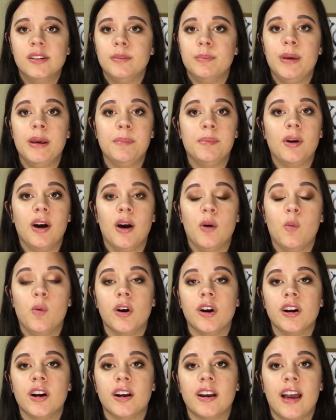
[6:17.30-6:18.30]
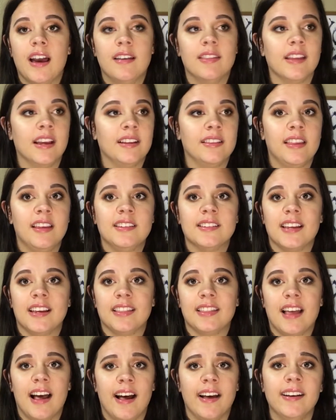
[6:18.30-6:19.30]
people at work and like things
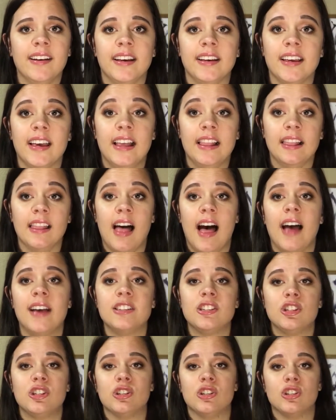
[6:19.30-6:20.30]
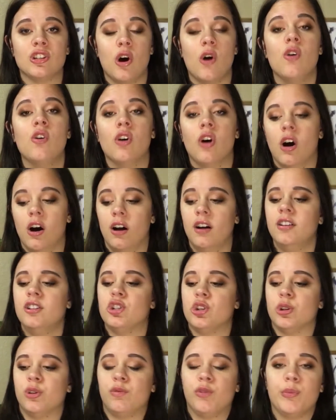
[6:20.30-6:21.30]
like that. Like, it lasts so long
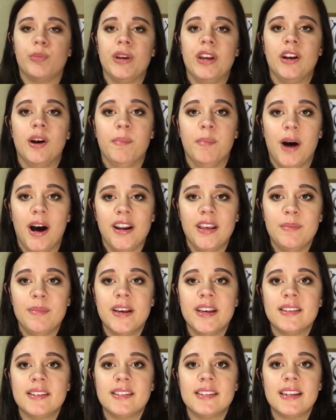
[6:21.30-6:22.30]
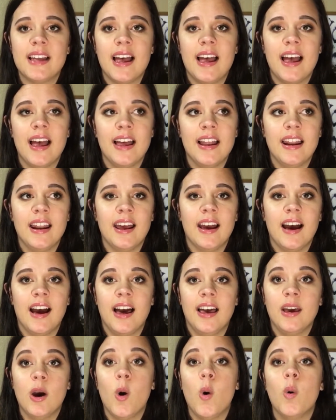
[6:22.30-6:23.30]
just for being a body mist, and
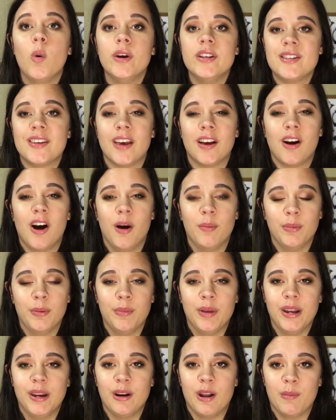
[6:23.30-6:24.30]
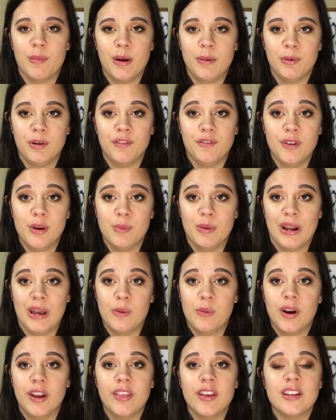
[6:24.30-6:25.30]
I always get complimented on my perfume when I
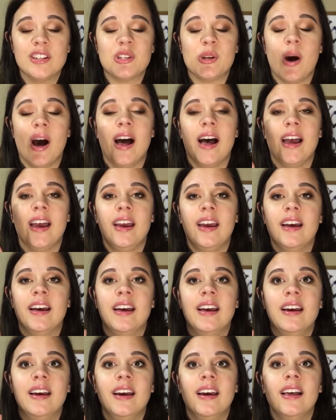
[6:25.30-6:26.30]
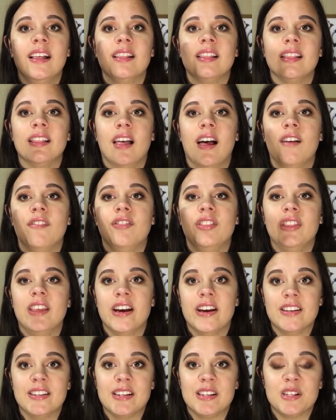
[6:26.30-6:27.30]
wear this. So I love
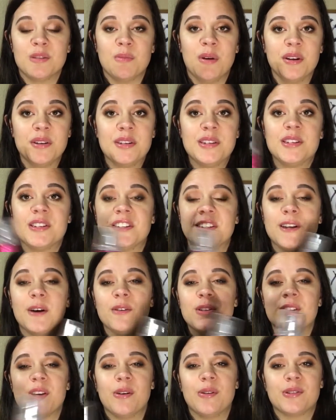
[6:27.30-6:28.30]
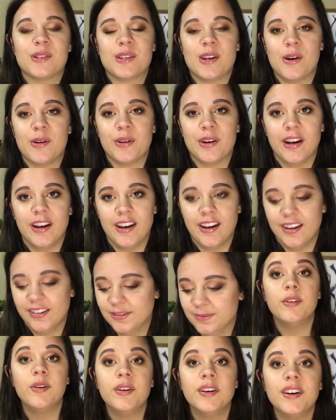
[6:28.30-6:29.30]
this. It smells so good.
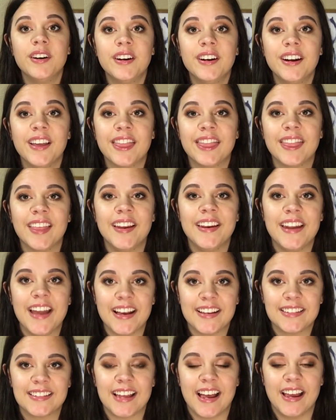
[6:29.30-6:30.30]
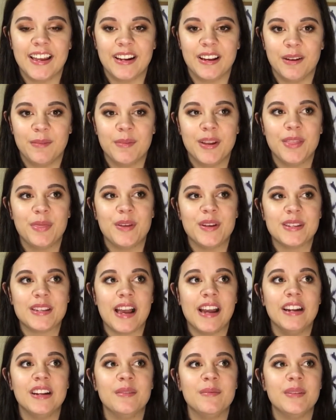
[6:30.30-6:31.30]
For the next item, this
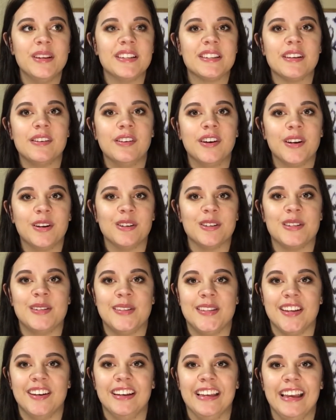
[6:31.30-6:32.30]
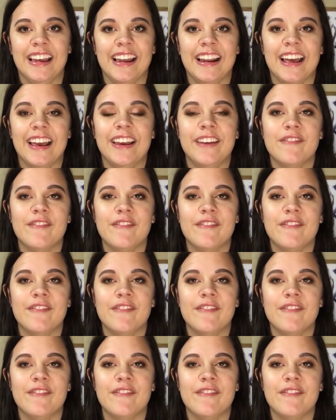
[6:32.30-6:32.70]
item is a little silly, and